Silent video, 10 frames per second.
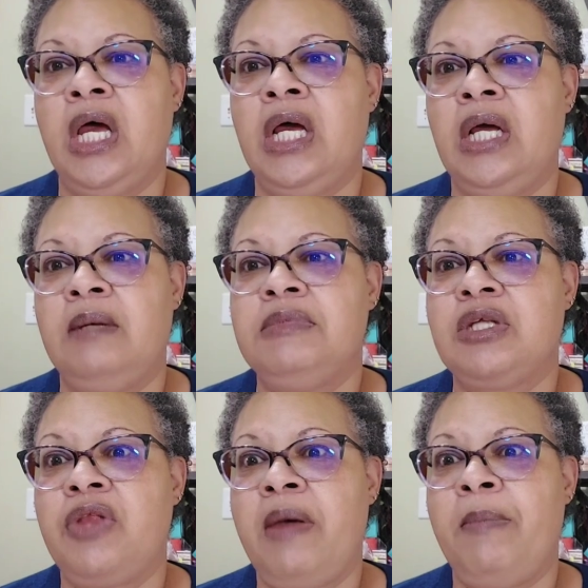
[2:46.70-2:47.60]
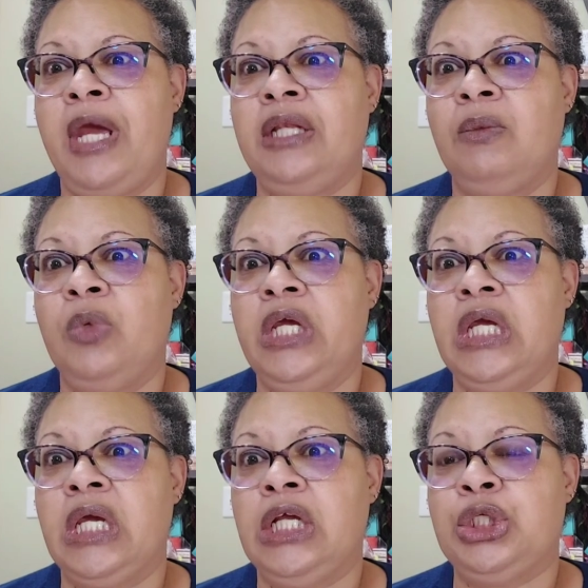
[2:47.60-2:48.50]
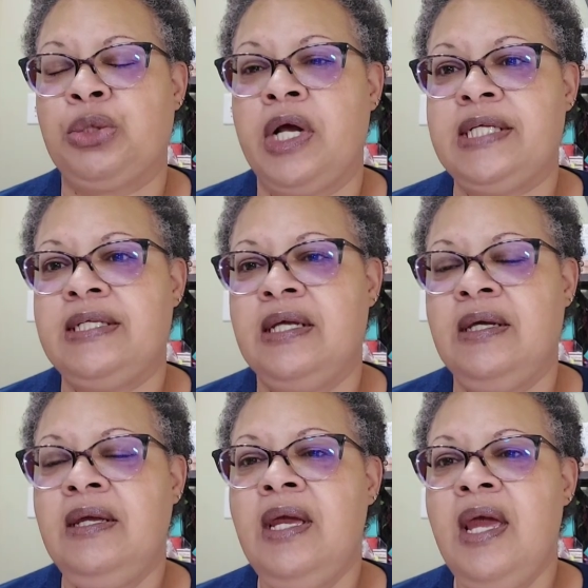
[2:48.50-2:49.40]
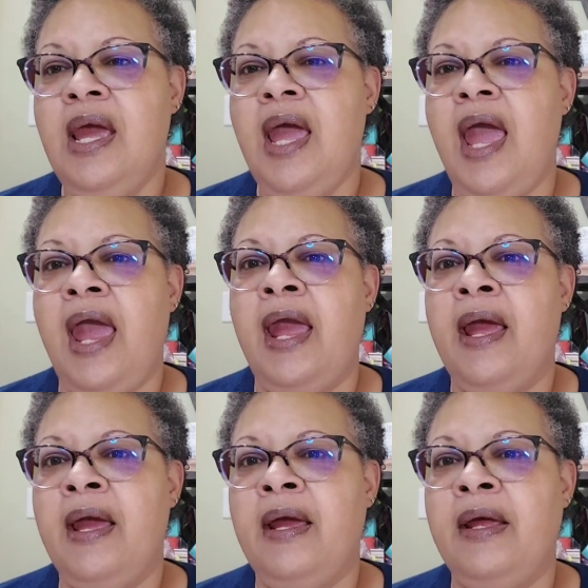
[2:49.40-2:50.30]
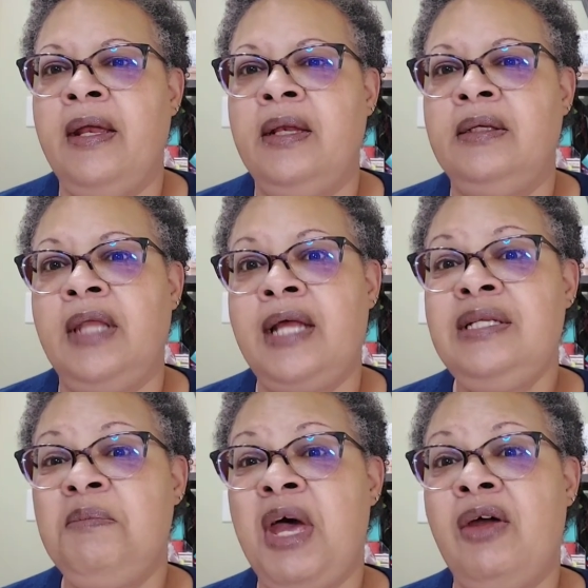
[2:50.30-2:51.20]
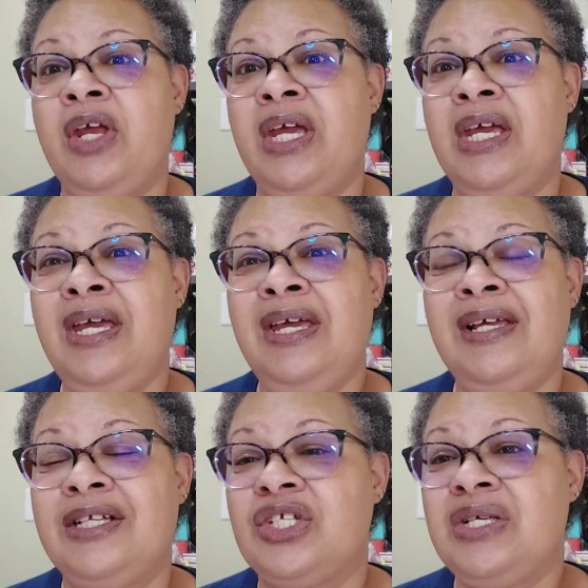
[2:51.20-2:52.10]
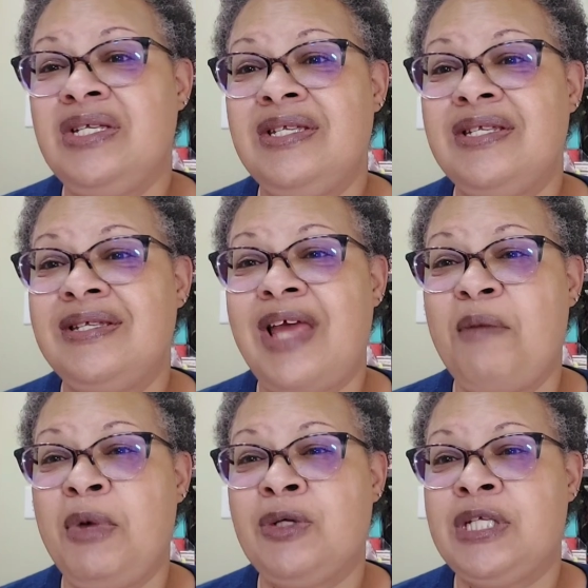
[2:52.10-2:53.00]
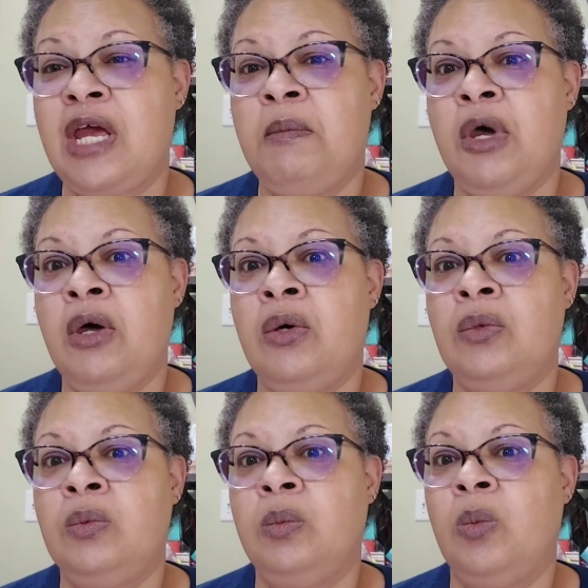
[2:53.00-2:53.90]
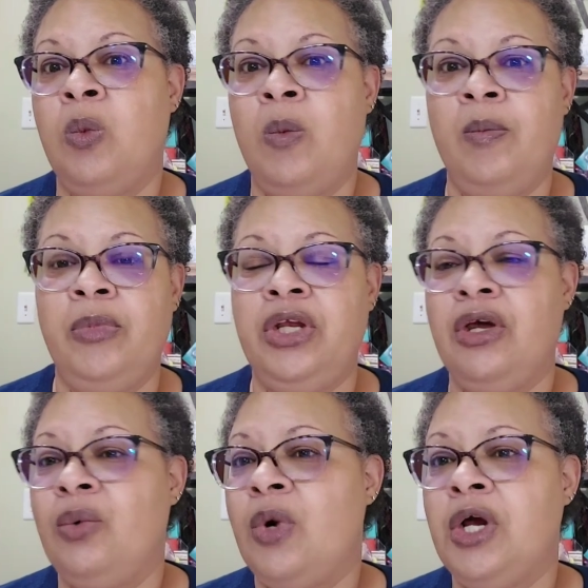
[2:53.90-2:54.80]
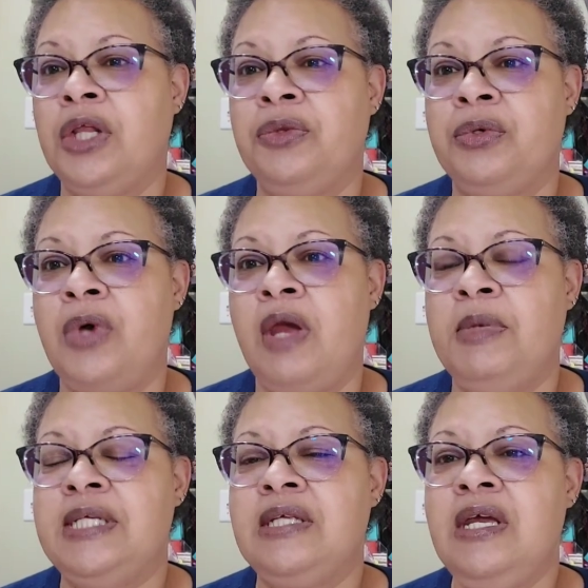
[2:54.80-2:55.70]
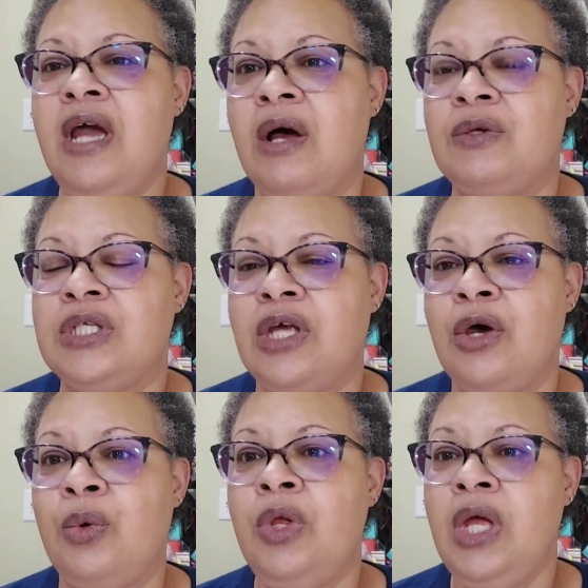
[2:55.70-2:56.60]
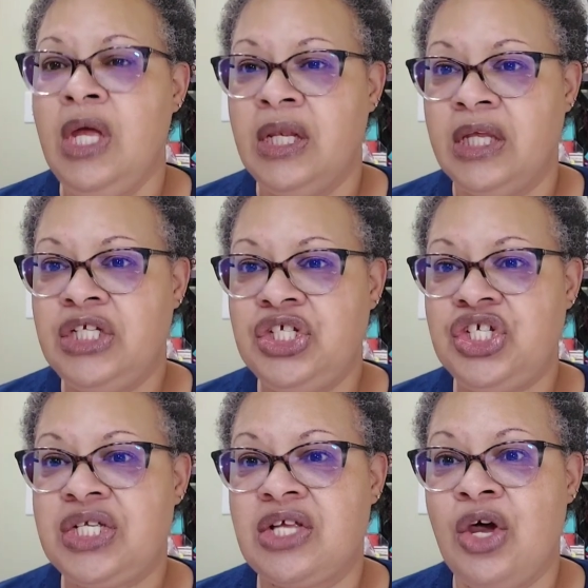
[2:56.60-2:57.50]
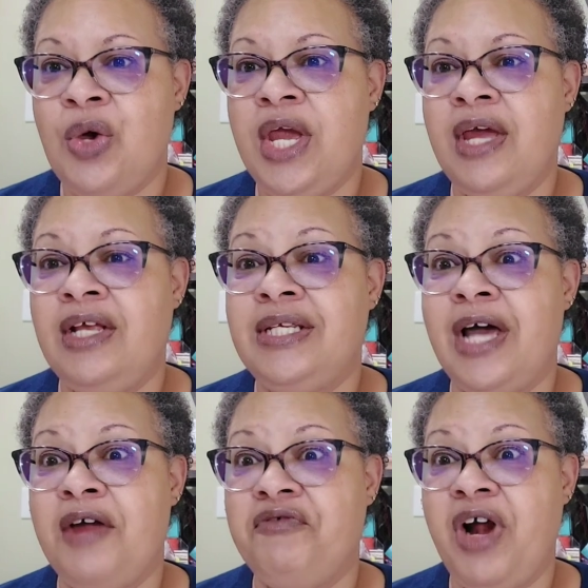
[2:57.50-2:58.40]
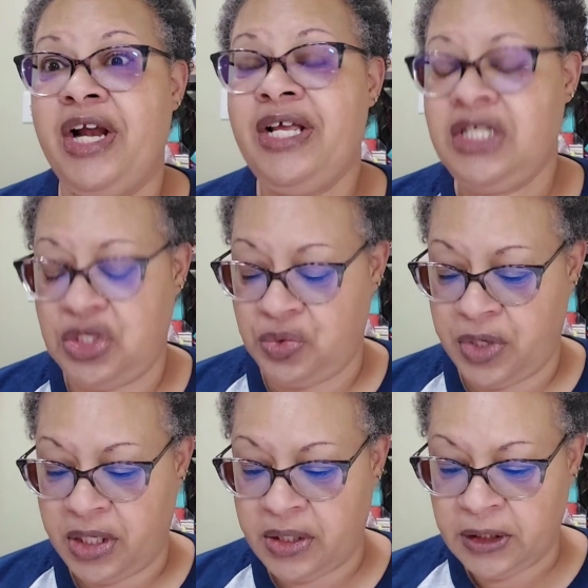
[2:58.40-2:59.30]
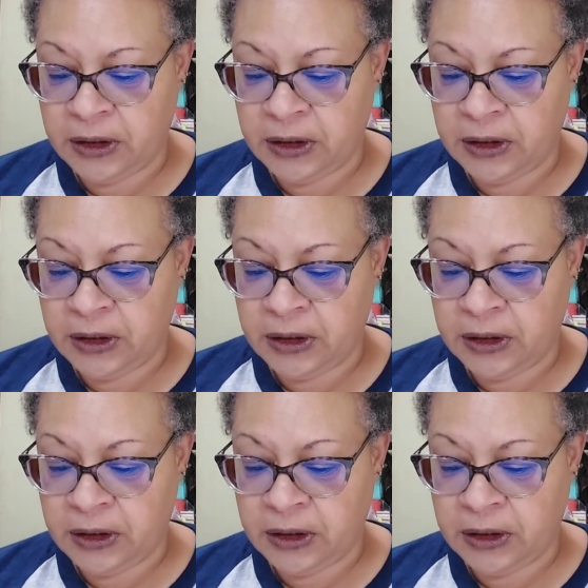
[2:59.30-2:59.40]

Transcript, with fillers: Um, so that made the week interesting. And that's about it. Just same old, same old, you know, working through AB Singo. So let's just go ahead and dive right into it.